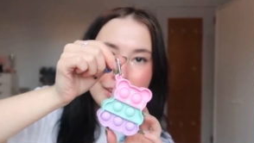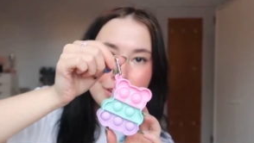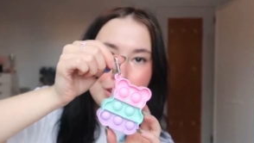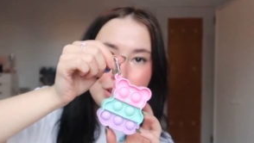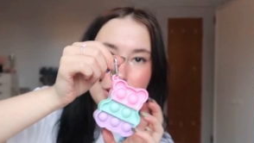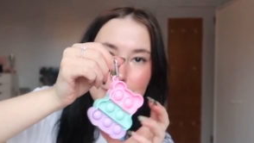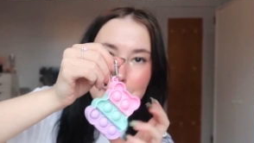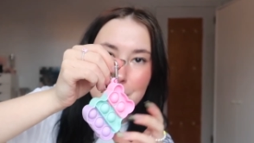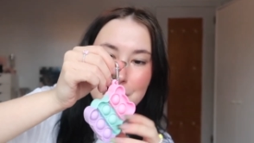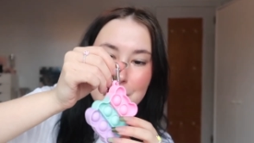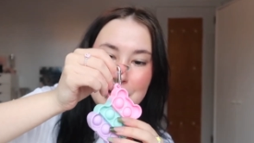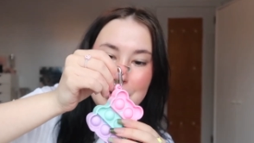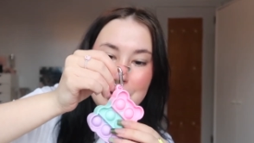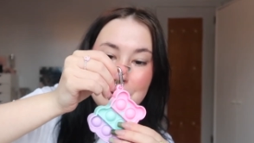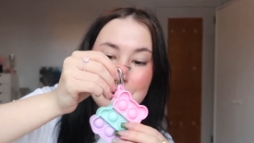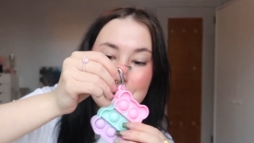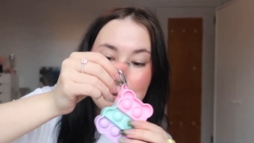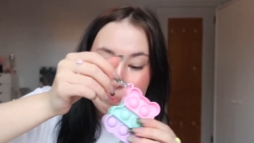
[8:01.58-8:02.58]
a super
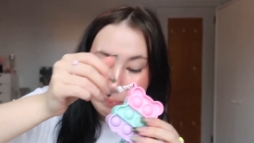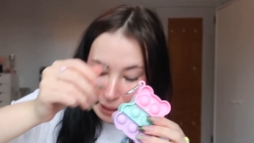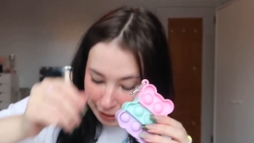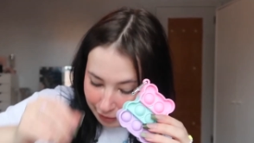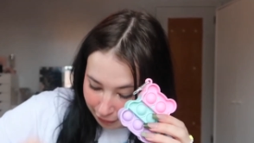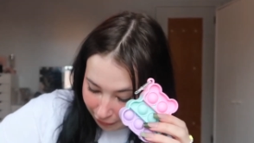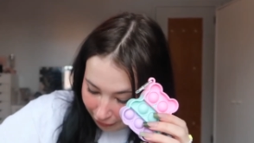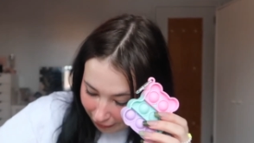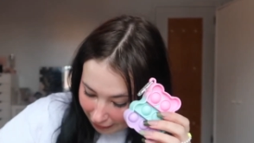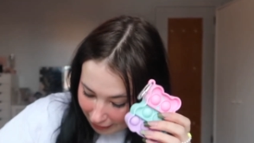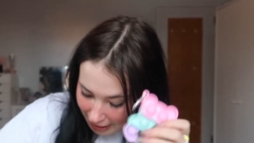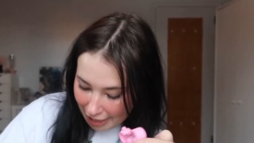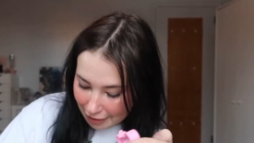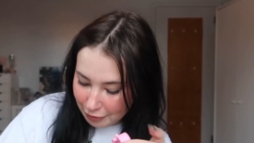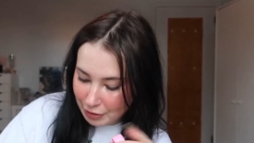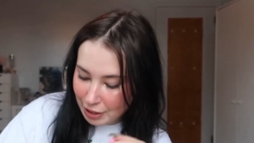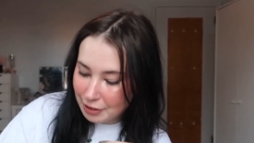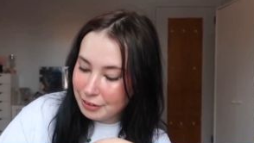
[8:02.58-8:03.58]
cute bear,
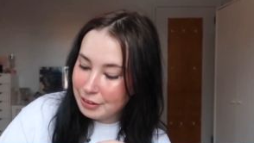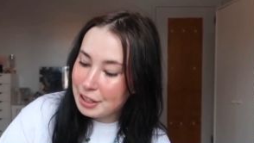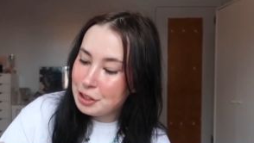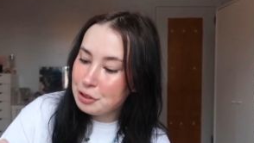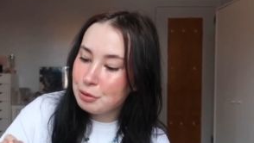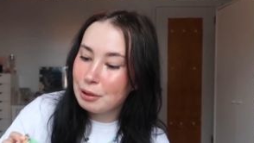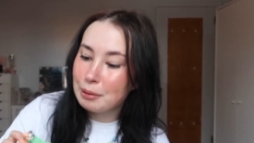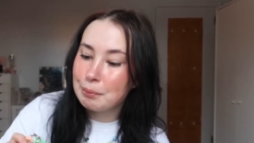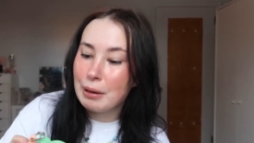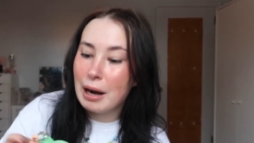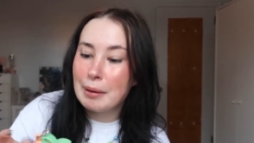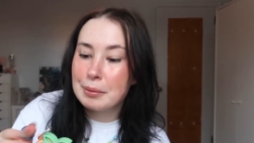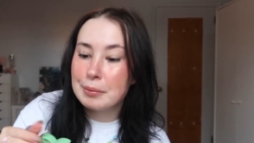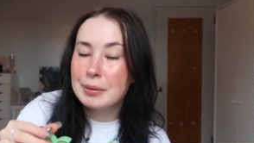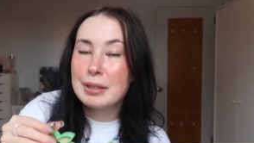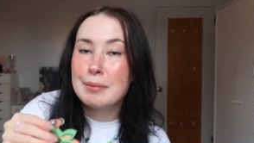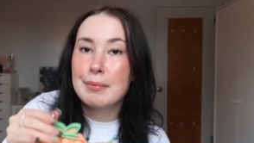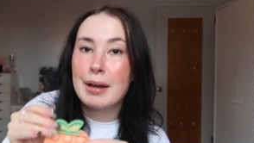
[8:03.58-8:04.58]
and then this one
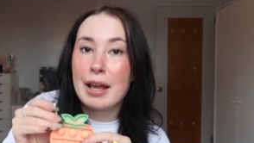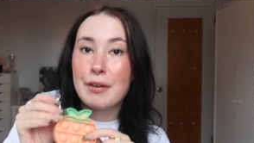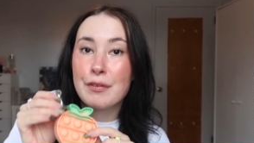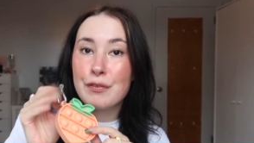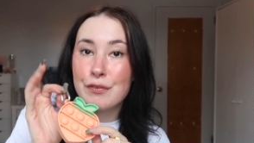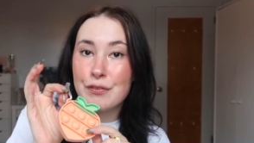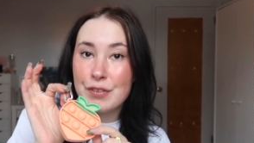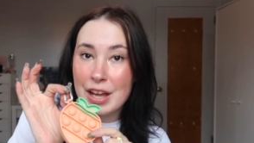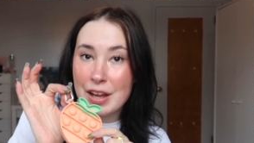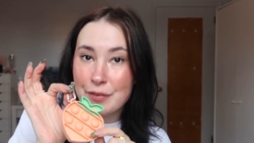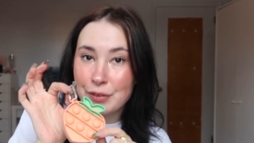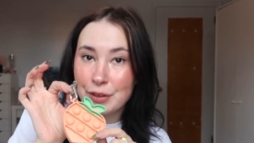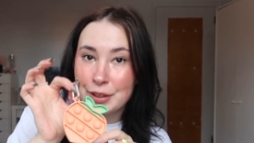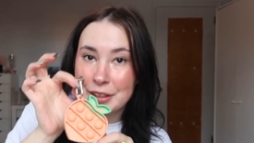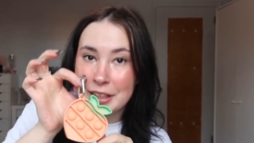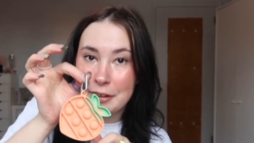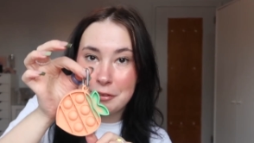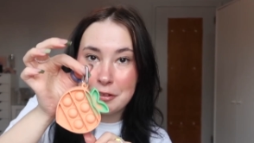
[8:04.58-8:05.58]
probably my
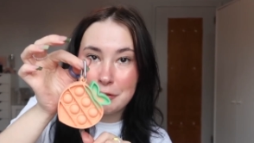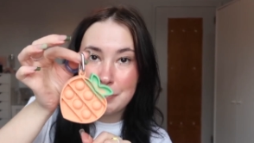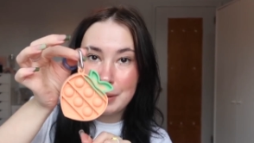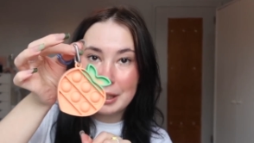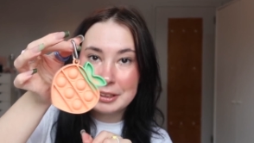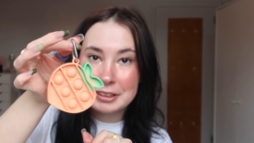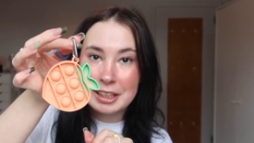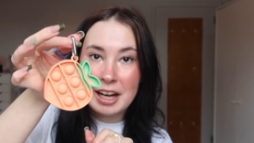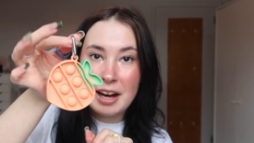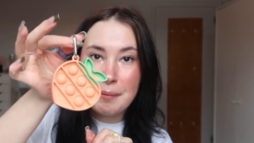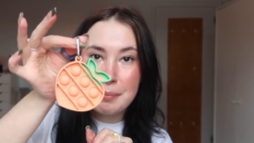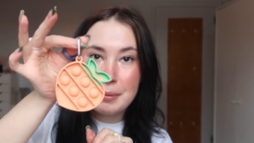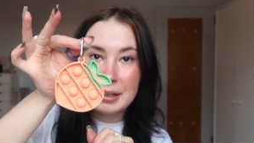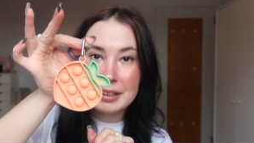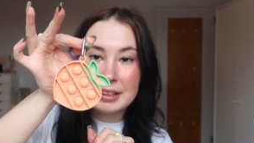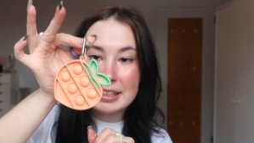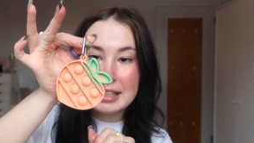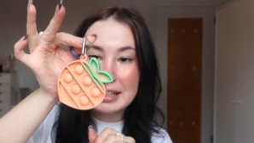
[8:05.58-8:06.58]
favorite that we've picked up,
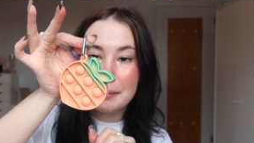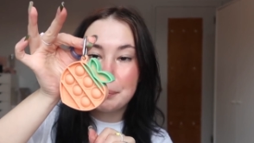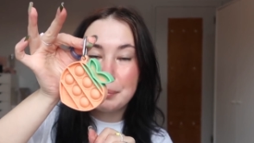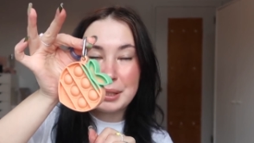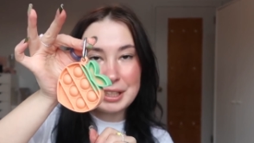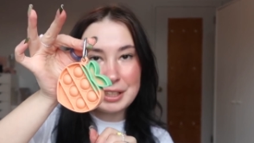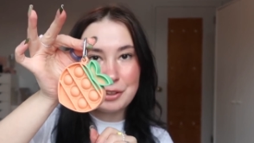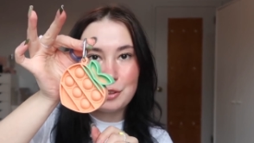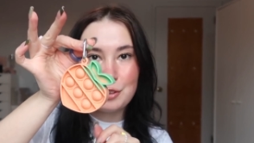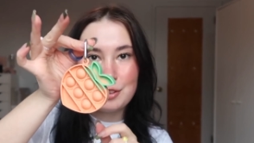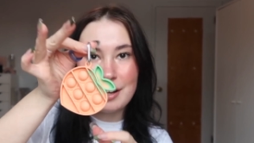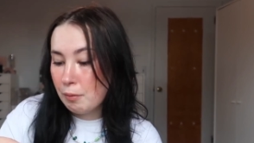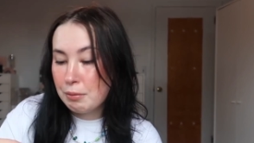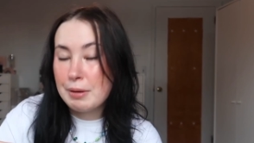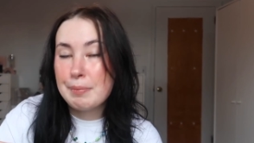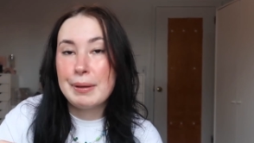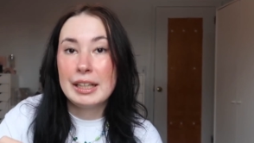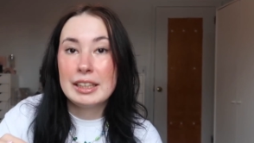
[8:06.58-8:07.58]
the peach.
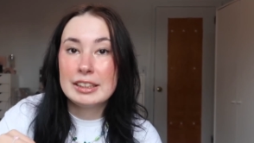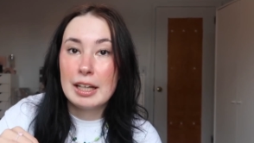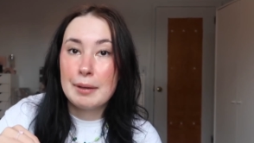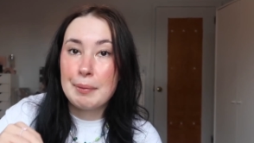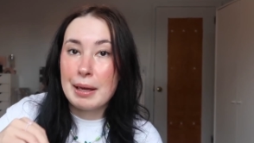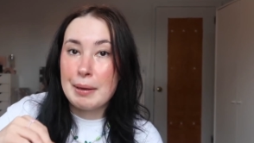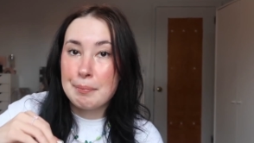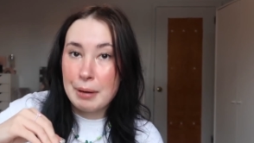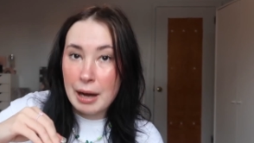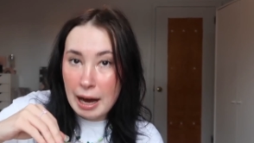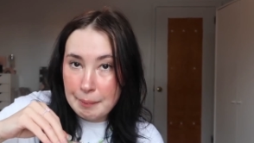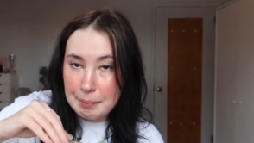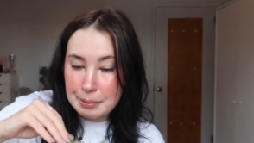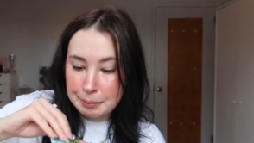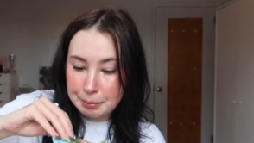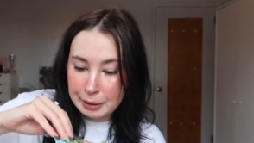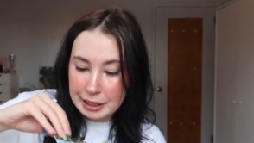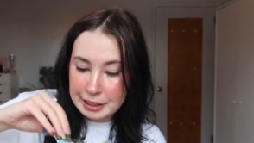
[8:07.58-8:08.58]
We picked up a
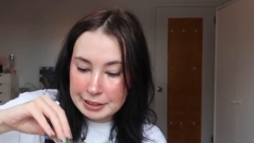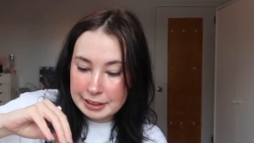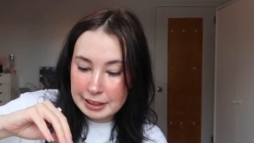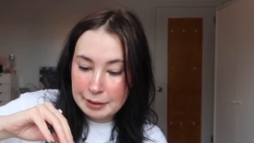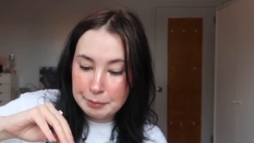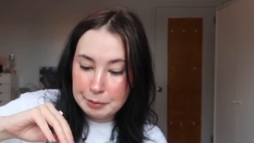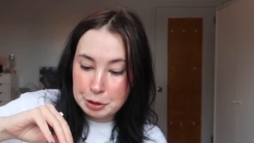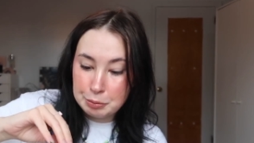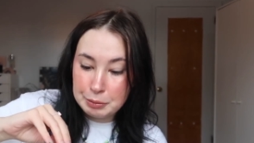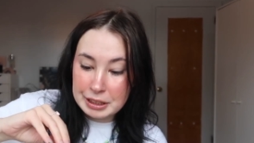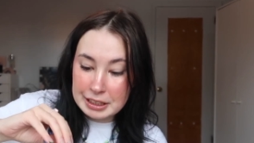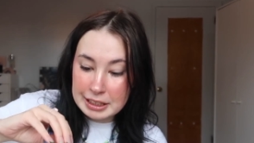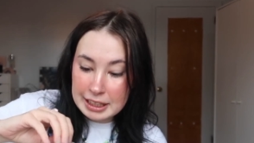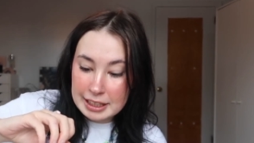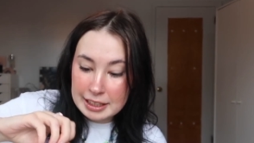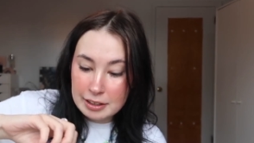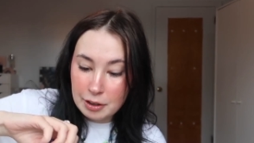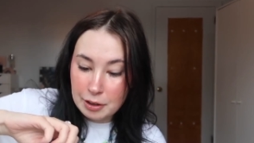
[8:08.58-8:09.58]
pop-it bracelet, which we
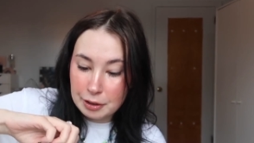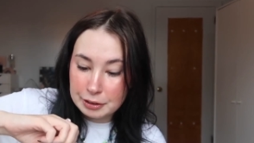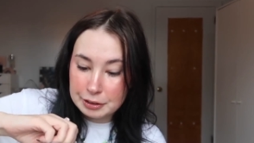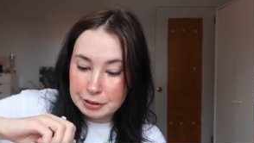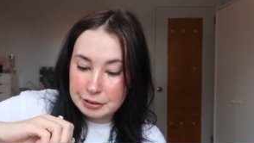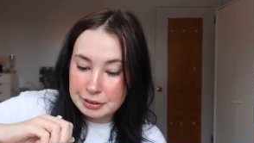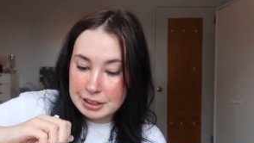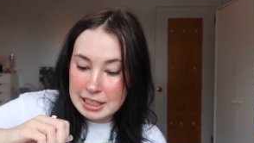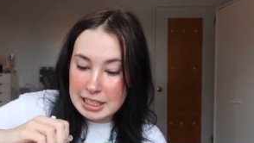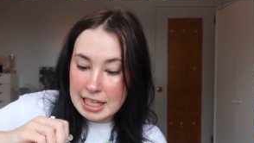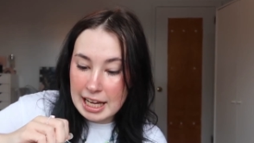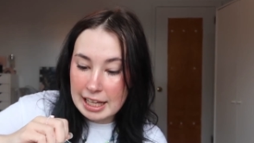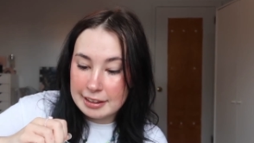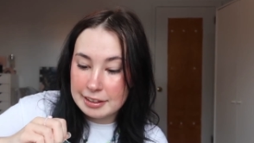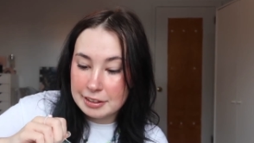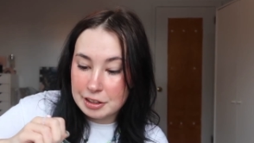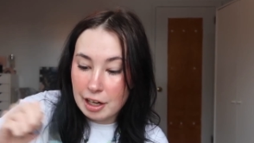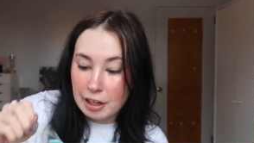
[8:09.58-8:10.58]
did also see
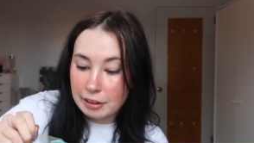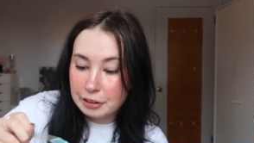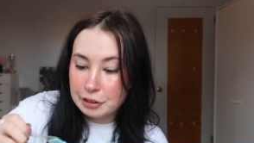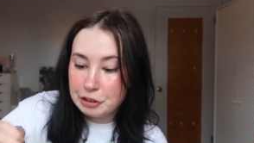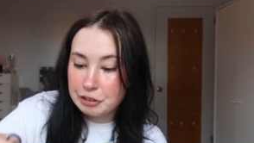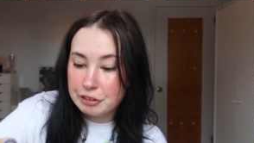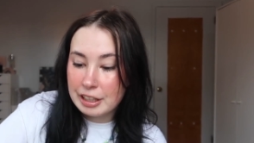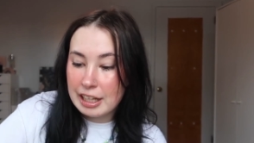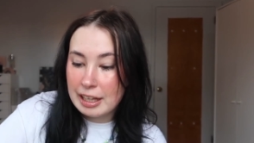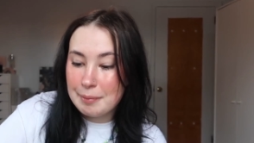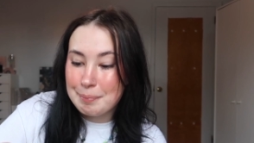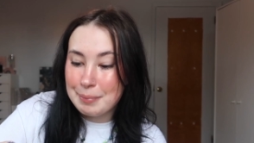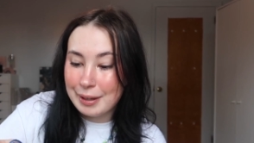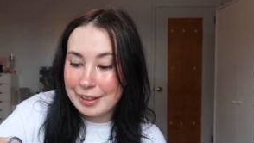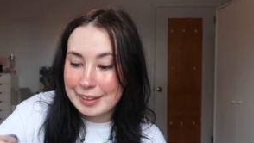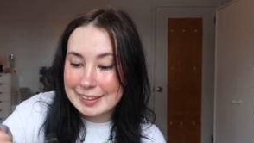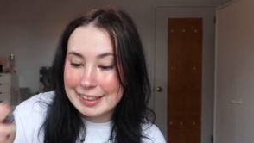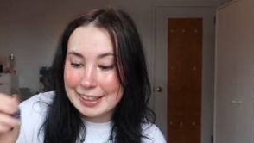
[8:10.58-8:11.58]
at the Dollar Tree,
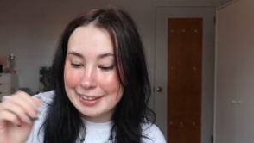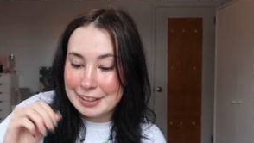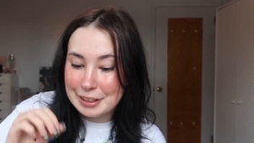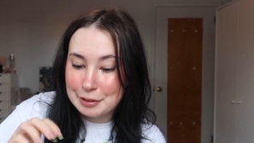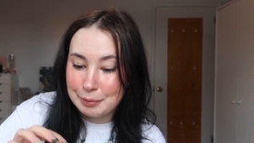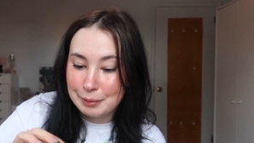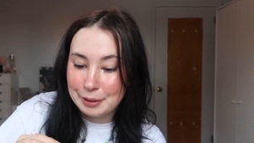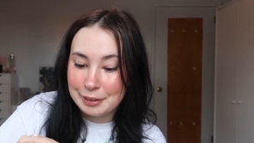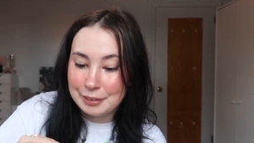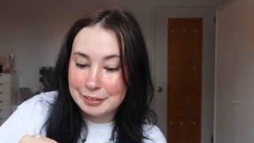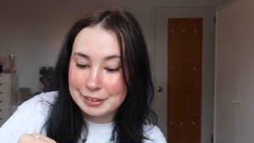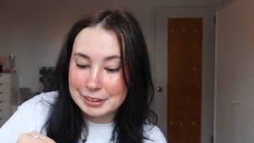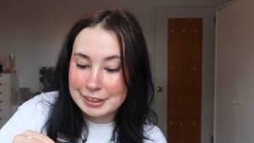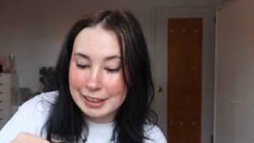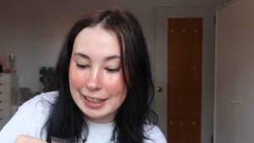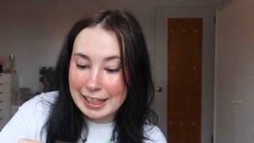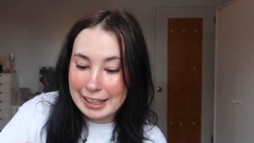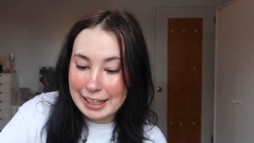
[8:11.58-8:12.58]
but this one
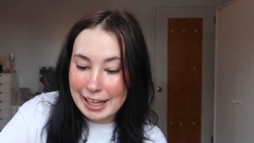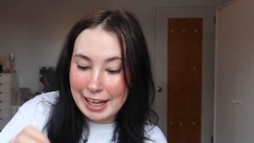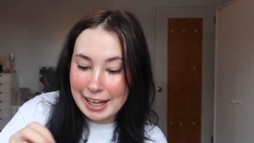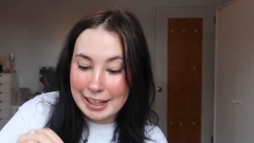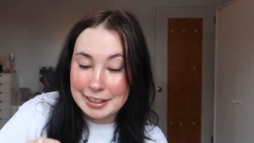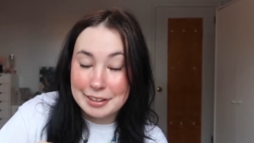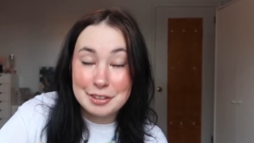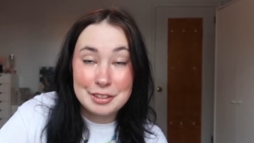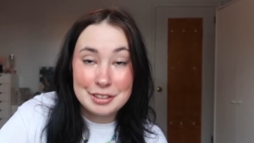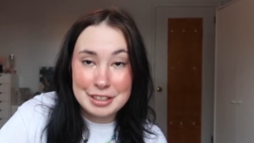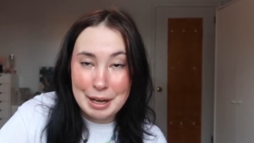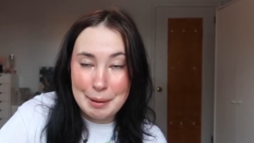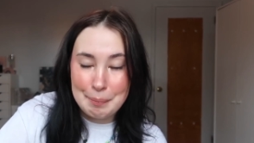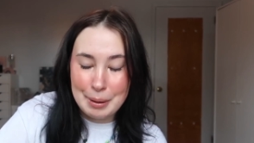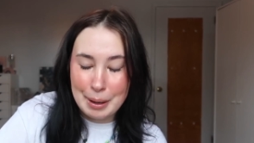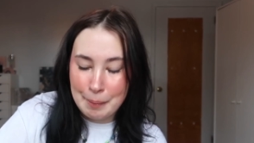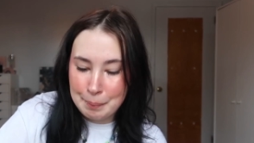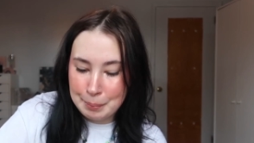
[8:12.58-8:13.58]
looks like a step
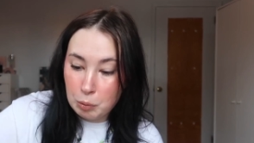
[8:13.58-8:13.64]
up